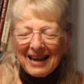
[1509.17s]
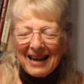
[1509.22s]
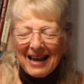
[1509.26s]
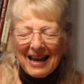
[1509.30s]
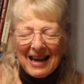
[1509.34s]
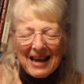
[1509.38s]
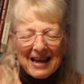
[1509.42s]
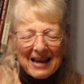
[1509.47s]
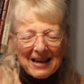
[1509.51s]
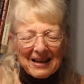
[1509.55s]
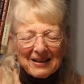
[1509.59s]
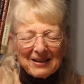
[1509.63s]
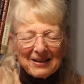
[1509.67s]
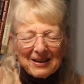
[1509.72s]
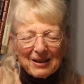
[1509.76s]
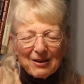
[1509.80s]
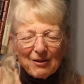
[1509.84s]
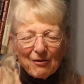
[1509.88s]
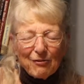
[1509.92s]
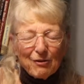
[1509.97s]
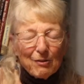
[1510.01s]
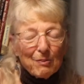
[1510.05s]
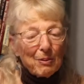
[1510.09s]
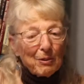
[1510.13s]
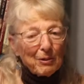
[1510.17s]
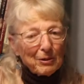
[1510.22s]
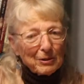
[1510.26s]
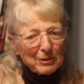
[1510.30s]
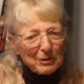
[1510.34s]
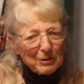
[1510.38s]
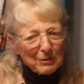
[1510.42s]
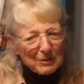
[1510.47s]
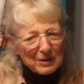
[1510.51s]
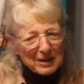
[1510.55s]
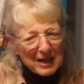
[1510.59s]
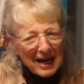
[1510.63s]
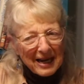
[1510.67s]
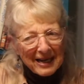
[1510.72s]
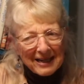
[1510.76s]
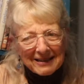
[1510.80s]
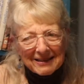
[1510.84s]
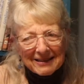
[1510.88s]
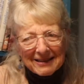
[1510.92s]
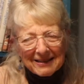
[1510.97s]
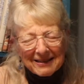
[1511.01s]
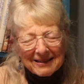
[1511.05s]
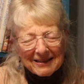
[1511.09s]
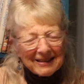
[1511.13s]
And if you pull too
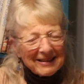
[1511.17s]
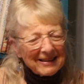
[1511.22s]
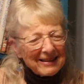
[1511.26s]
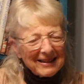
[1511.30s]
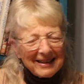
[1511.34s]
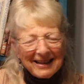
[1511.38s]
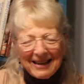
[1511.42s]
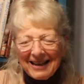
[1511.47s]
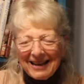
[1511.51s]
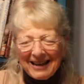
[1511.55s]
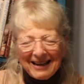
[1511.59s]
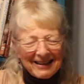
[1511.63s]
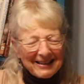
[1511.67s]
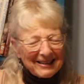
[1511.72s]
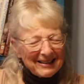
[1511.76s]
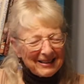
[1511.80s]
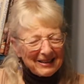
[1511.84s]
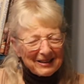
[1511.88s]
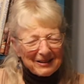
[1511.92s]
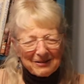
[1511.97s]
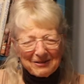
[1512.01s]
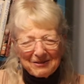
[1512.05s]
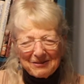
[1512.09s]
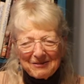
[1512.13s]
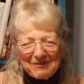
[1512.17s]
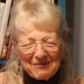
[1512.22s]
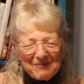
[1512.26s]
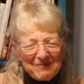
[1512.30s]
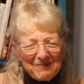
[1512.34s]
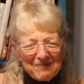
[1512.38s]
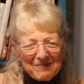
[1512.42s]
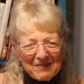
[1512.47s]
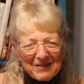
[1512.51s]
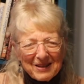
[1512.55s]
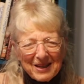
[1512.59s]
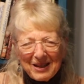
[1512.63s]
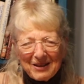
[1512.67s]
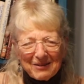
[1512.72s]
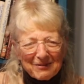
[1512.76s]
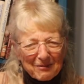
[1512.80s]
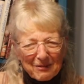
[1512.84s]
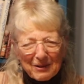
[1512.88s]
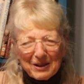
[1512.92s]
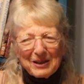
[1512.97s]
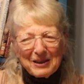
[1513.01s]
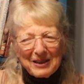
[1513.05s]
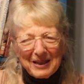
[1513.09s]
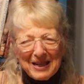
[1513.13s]
tight, it
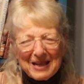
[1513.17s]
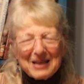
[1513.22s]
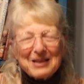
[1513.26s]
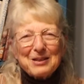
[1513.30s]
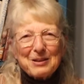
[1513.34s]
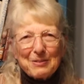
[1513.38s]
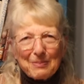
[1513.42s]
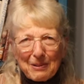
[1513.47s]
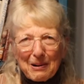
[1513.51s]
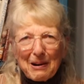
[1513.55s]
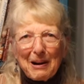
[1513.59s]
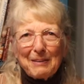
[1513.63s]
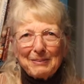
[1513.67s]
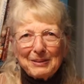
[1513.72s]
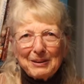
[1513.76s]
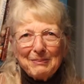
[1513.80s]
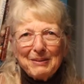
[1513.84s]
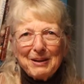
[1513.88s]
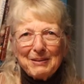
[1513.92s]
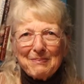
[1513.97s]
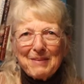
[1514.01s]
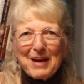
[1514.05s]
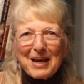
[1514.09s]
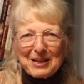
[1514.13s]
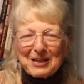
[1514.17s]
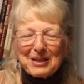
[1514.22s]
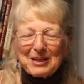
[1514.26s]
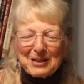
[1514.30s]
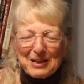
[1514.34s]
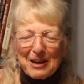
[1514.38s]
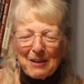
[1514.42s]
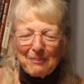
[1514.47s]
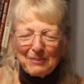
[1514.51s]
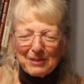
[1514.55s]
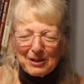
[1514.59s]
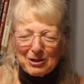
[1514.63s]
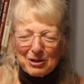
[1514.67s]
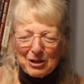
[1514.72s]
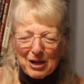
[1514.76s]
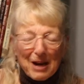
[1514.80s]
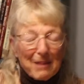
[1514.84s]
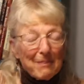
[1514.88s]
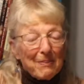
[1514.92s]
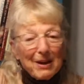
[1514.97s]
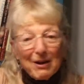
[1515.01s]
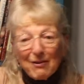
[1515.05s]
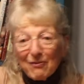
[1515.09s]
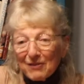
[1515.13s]
really is a problem. It messes up the
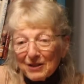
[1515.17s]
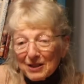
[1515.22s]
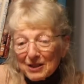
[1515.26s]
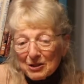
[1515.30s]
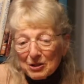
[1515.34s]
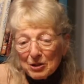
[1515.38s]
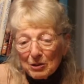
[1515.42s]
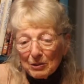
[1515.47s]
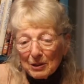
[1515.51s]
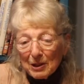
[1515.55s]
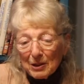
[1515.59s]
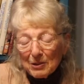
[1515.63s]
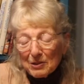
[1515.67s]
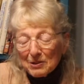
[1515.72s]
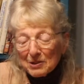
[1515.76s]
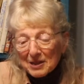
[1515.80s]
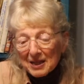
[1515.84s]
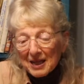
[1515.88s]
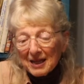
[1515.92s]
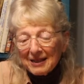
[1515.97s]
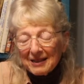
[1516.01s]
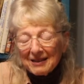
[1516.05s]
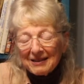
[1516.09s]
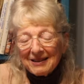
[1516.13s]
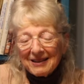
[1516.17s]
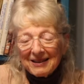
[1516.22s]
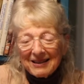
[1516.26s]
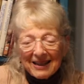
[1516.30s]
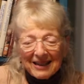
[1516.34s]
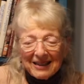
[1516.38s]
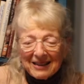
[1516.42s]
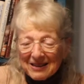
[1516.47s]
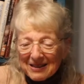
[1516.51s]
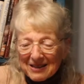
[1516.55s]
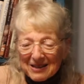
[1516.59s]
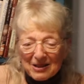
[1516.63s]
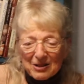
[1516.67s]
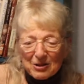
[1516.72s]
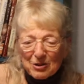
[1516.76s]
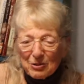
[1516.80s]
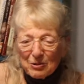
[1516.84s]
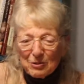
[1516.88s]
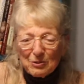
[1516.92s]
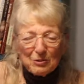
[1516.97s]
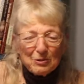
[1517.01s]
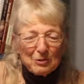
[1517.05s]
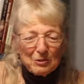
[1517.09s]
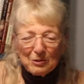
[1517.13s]
shape. If it's too loose, then it's
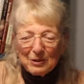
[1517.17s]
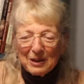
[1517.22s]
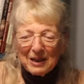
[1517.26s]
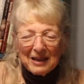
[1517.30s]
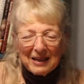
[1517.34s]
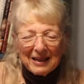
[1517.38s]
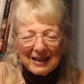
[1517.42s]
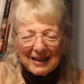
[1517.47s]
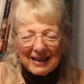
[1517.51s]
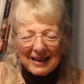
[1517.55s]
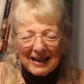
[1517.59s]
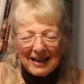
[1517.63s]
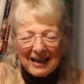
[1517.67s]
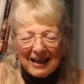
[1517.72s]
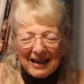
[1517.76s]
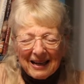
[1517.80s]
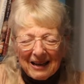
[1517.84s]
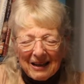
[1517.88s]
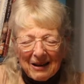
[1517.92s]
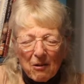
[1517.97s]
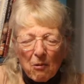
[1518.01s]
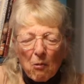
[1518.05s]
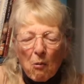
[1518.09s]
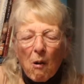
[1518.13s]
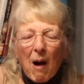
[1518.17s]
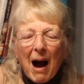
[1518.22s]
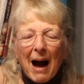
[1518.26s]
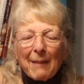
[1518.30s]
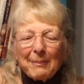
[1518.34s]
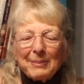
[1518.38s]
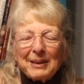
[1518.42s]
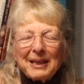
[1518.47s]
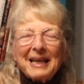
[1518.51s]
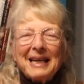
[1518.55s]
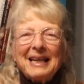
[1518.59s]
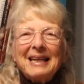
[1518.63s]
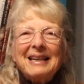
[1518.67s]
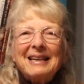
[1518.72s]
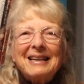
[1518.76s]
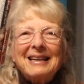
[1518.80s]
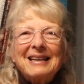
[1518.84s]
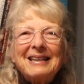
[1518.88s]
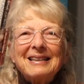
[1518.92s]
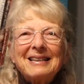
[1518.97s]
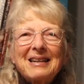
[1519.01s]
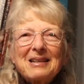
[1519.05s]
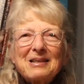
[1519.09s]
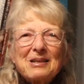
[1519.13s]
too wobbly.
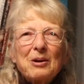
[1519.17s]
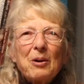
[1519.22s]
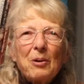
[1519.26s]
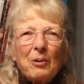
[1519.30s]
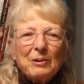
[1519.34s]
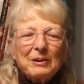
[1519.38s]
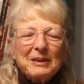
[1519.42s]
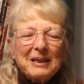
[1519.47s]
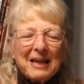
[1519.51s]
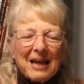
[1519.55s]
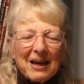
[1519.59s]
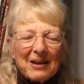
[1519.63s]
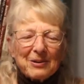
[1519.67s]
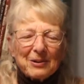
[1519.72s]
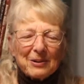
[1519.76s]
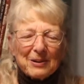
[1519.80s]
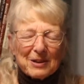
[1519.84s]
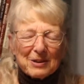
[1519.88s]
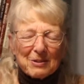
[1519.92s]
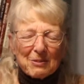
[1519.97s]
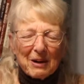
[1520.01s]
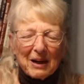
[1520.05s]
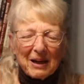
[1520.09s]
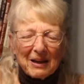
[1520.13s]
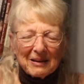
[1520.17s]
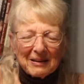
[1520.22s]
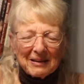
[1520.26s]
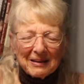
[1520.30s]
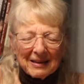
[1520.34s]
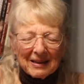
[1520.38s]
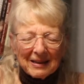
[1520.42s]
It doesn't hold together as well.